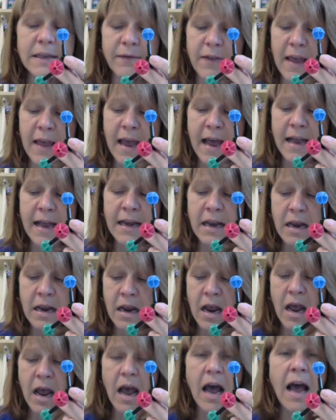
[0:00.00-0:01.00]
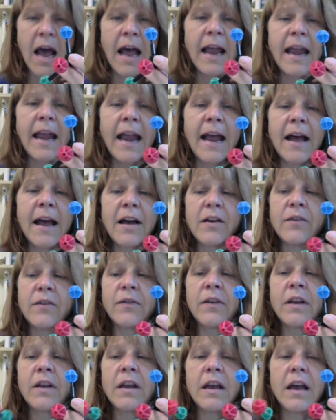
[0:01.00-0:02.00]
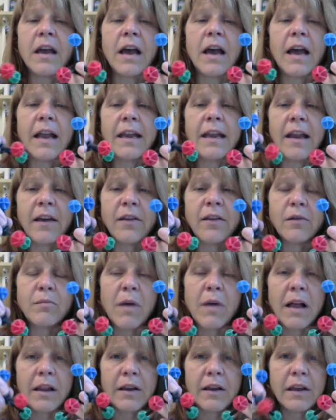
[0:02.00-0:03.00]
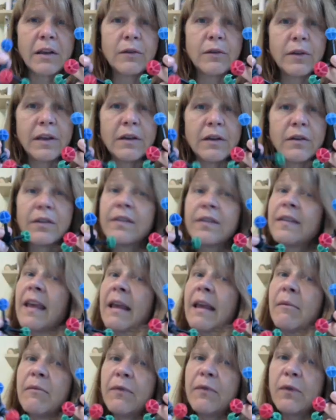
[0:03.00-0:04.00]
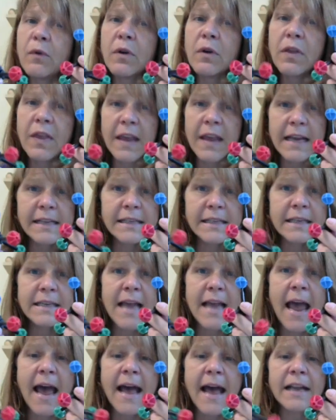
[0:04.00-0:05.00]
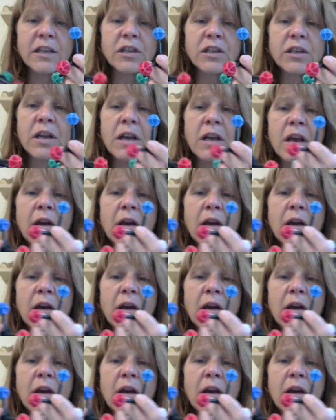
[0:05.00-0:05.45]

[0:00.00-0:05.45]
of that, I have another molecule here, same four things attached.